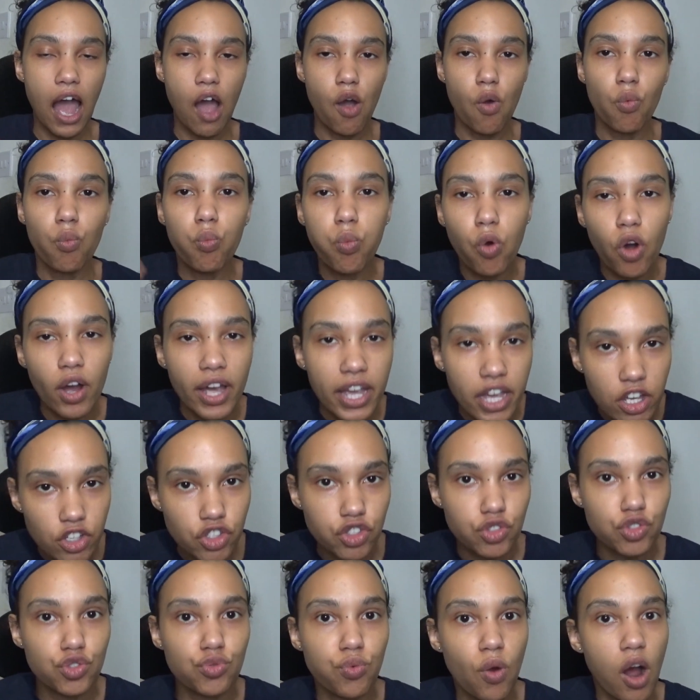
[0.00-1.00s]
what is
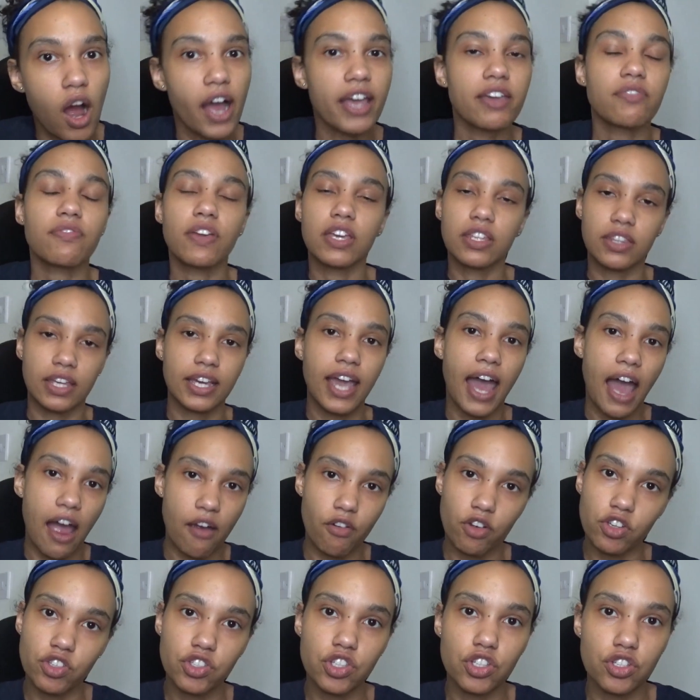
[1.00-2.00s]
driving the
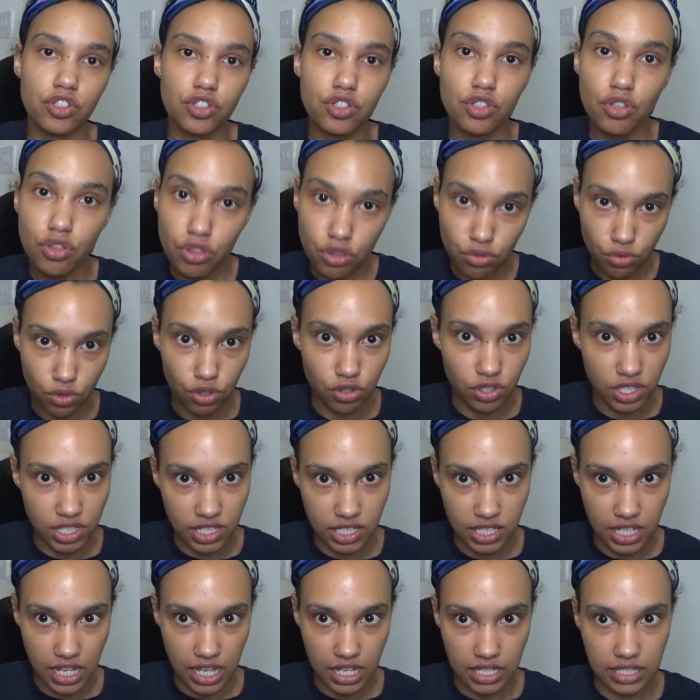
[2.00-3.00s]
characters through the
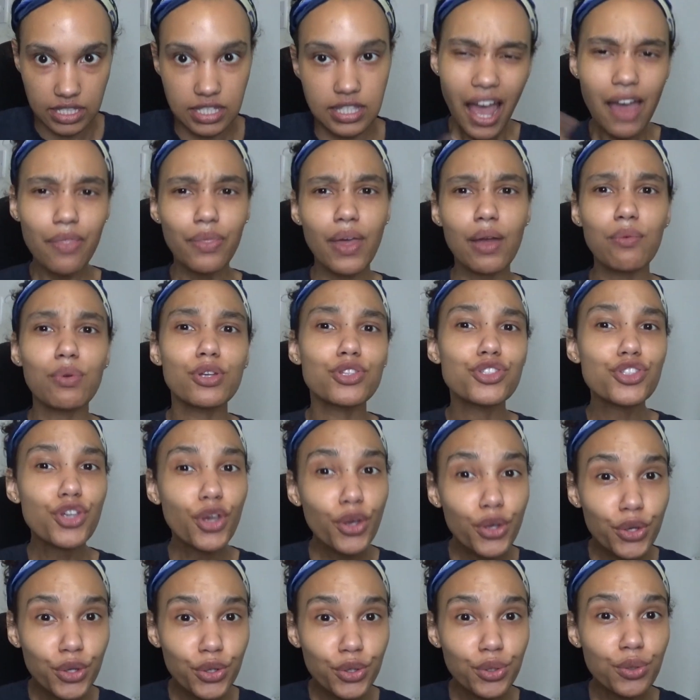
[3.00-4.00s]
scenes. And there are
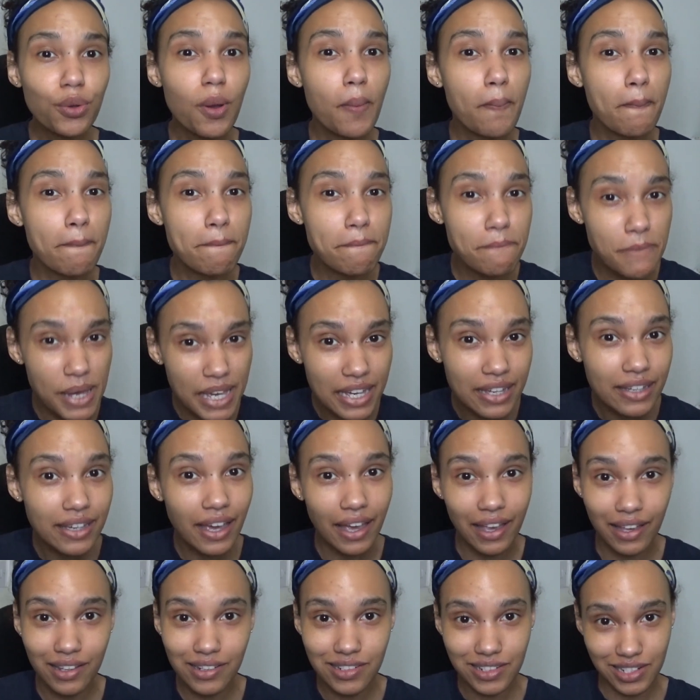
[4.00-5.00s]
two big
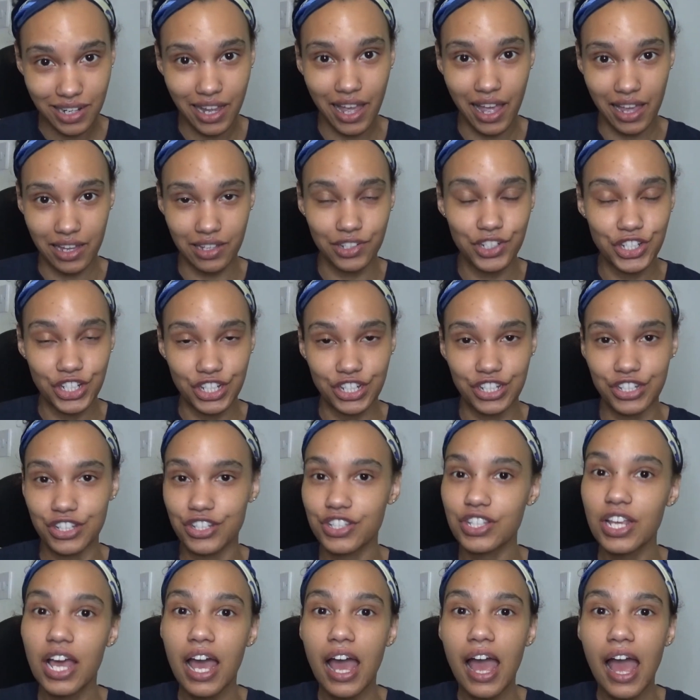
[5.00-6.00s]

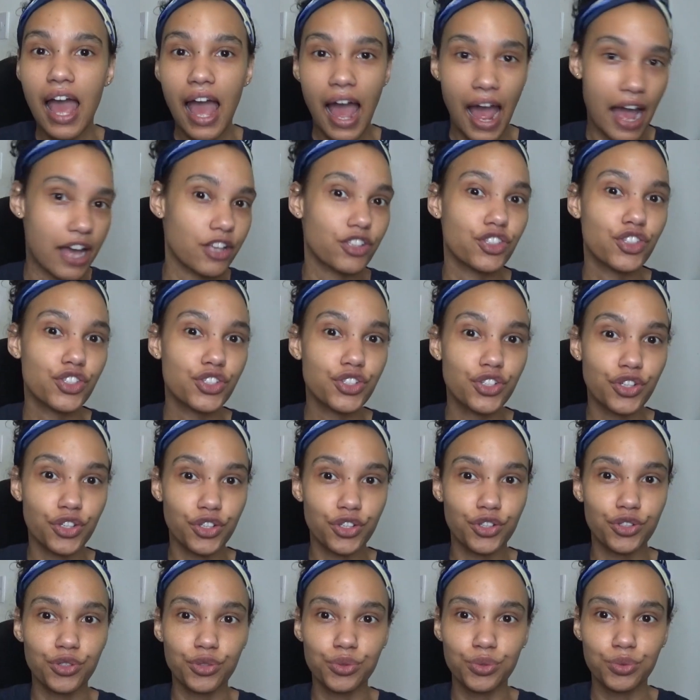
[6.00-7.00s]
indicators as
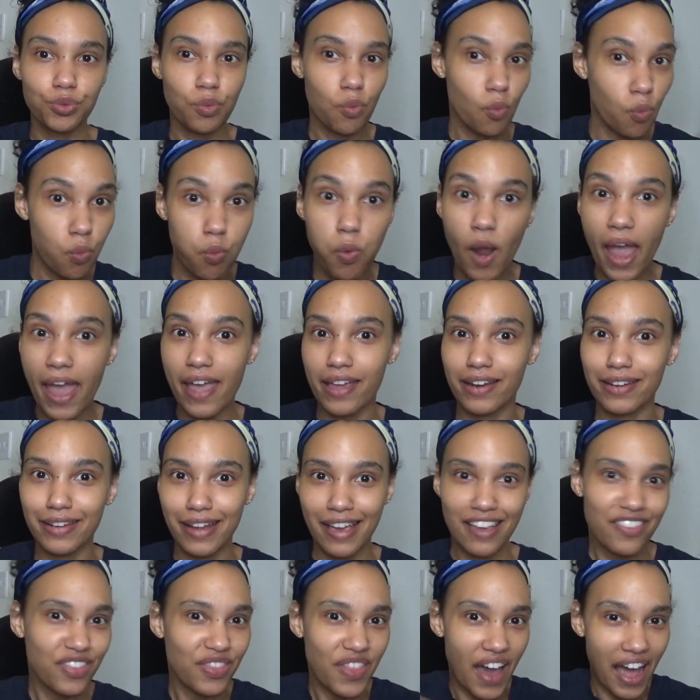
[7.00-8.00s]
to
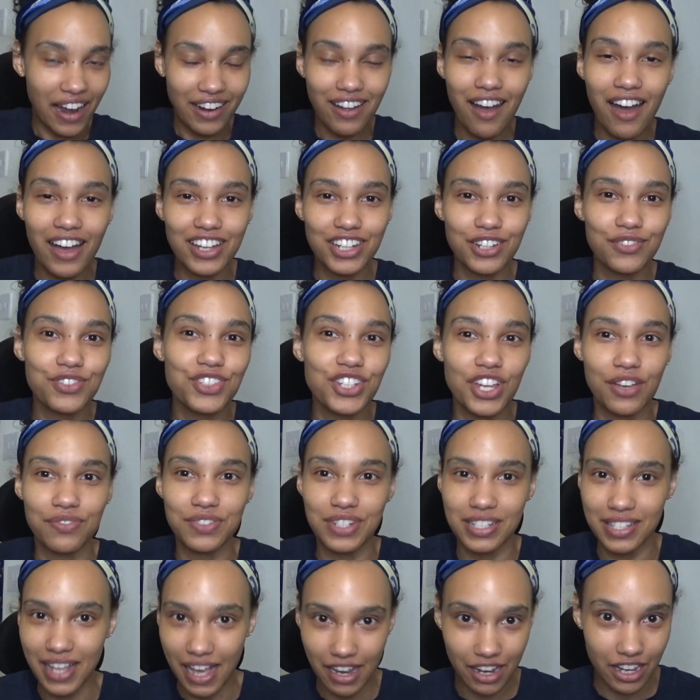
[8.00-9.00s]
when that kind of
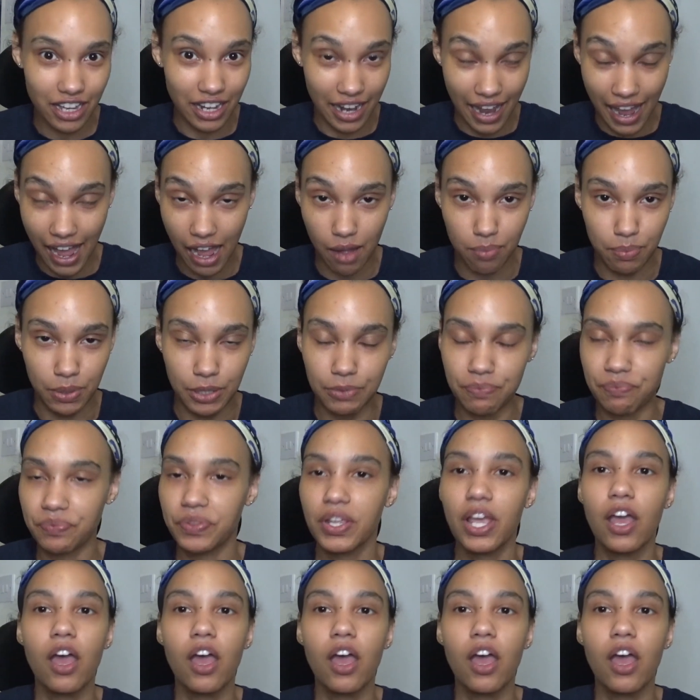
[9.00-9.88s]
shift is gonna happen.